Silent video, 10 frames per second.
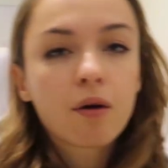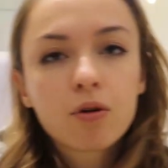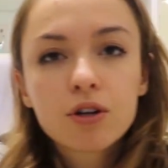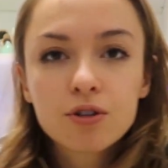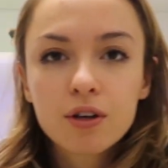i
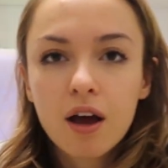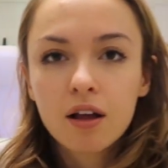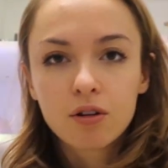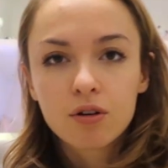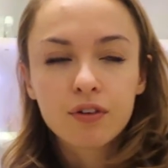wanted to get
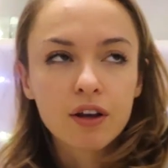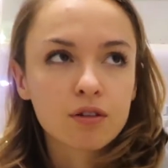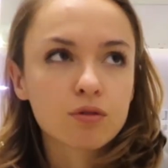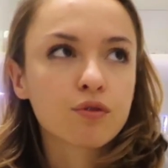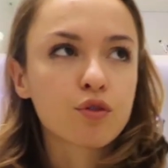a lot of
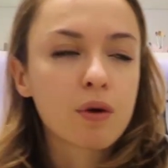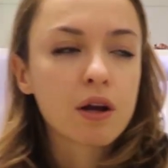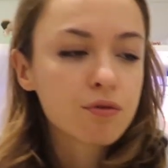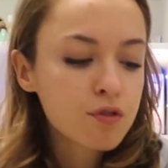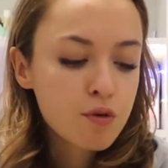candles for my
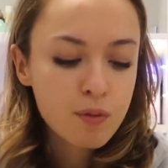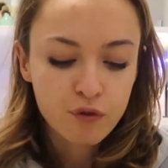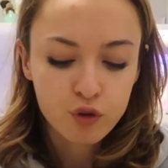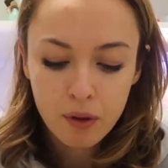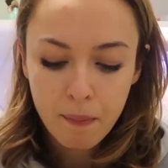room
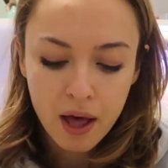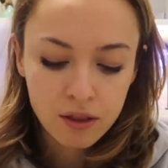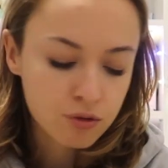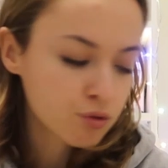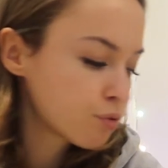and for the
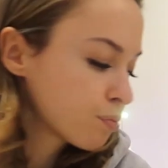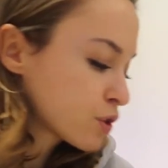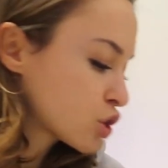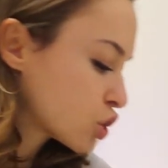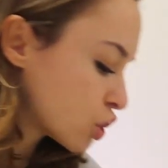bathroom
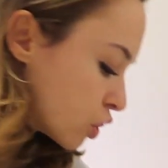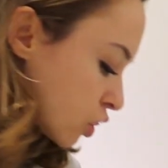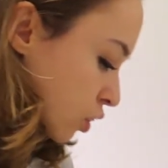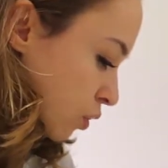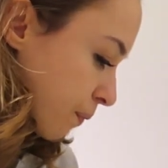
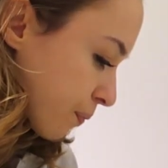so